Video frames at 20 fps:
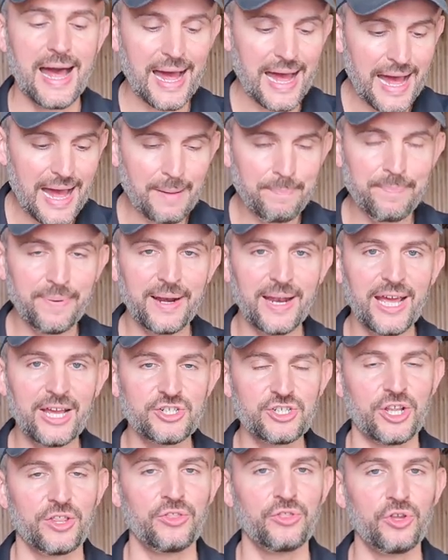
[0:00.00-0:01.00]

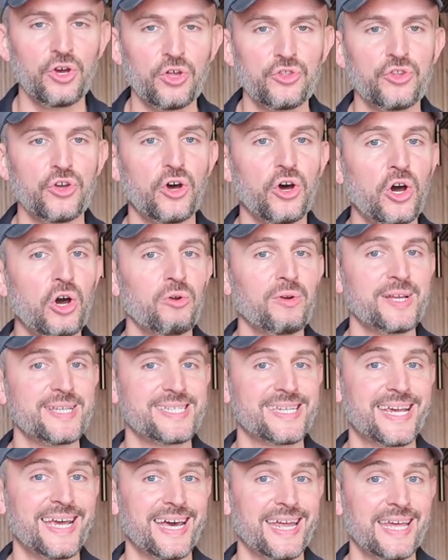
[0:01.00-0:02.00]
appellation not
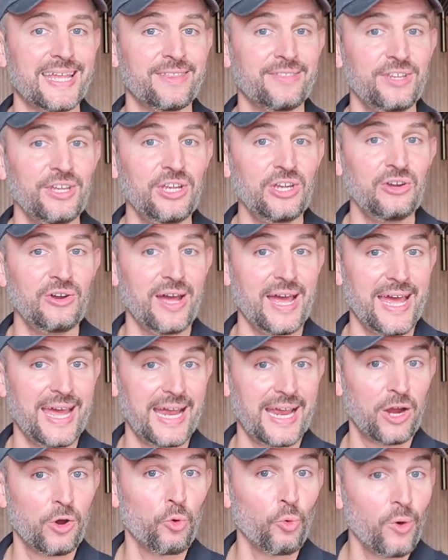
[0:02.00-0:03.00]
always guarantee you
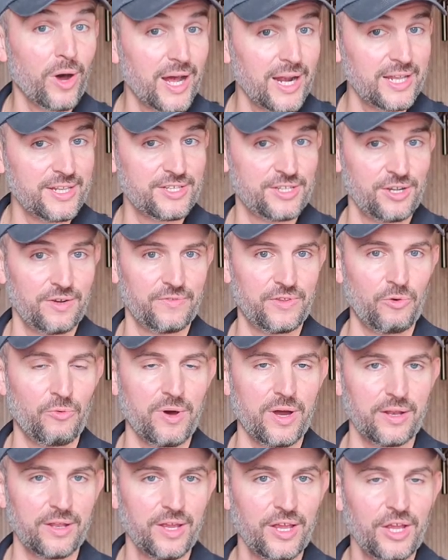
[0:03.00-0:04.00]
a quality of the
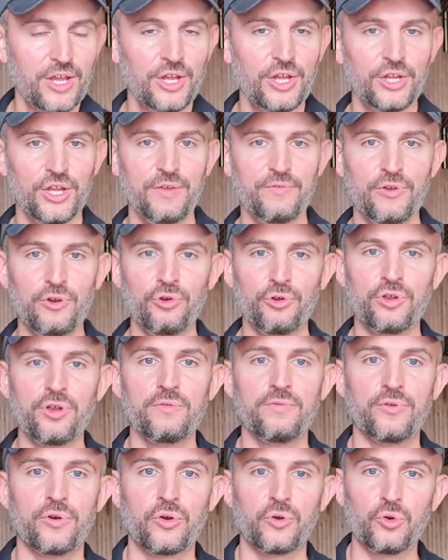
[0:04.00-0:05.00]
wine. If you're
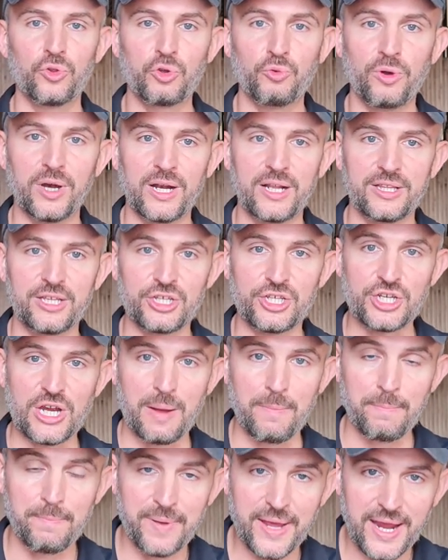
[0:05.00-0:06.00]
looking for good quality
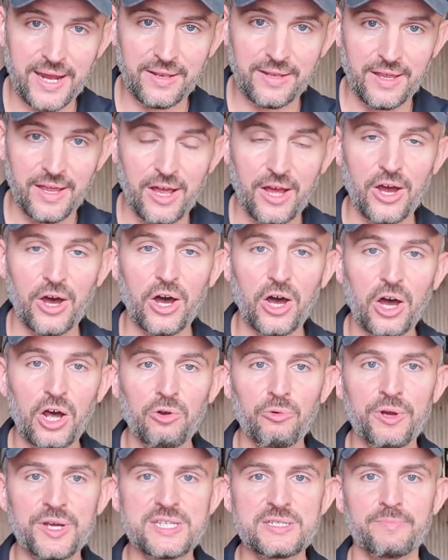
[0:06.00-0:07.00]
champagne,
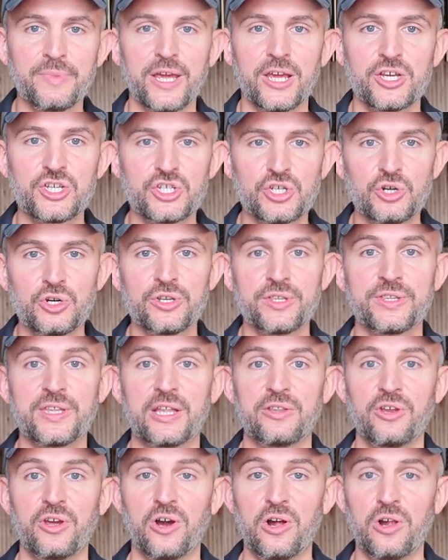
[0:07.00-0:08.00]
always make sure that you